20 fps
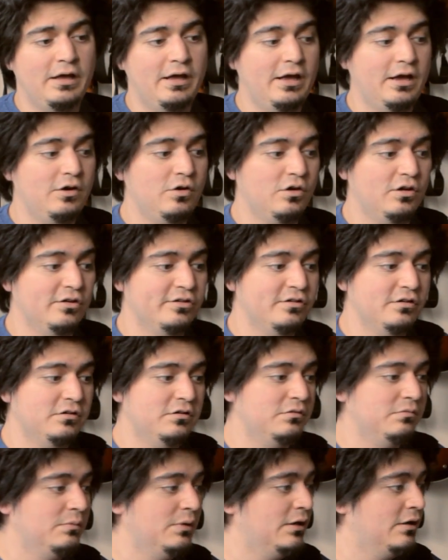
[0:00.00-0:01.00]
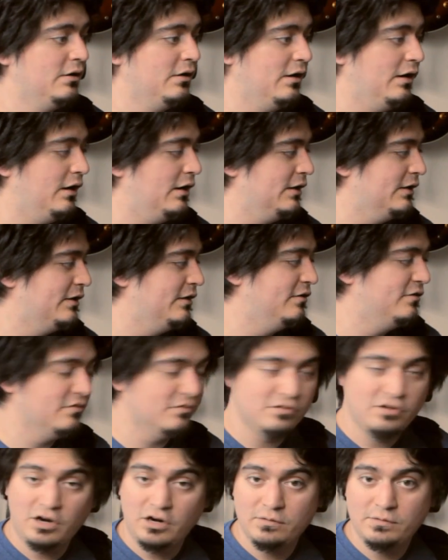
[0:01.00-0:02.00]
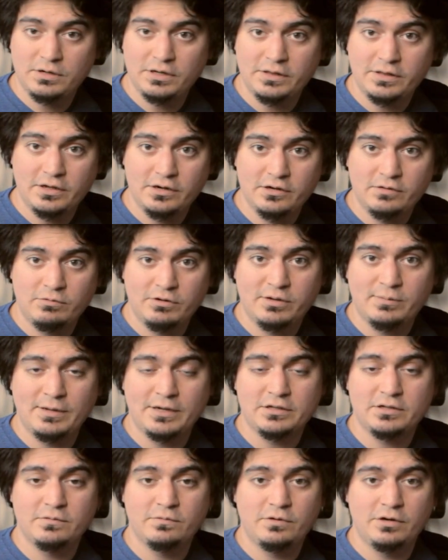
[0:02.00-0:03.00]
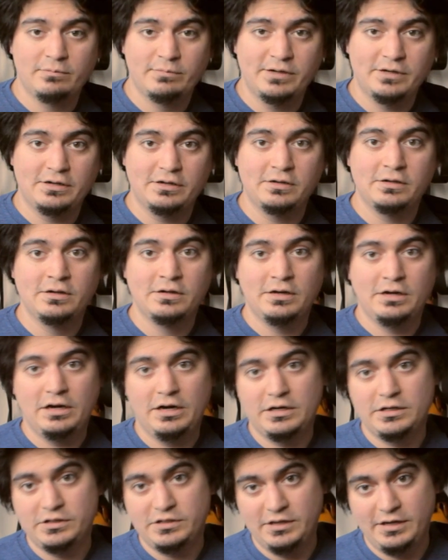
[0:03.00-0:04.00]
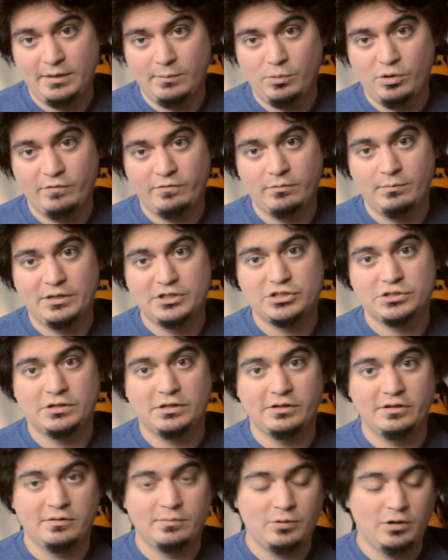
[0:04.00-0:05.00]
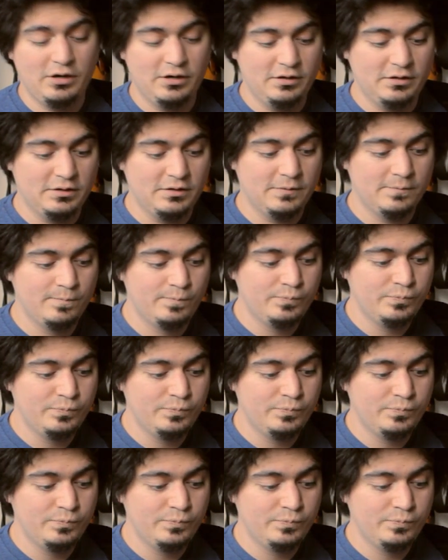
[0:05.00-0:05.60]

and also Kiesel Carvin at their respective website and to get more information on this product.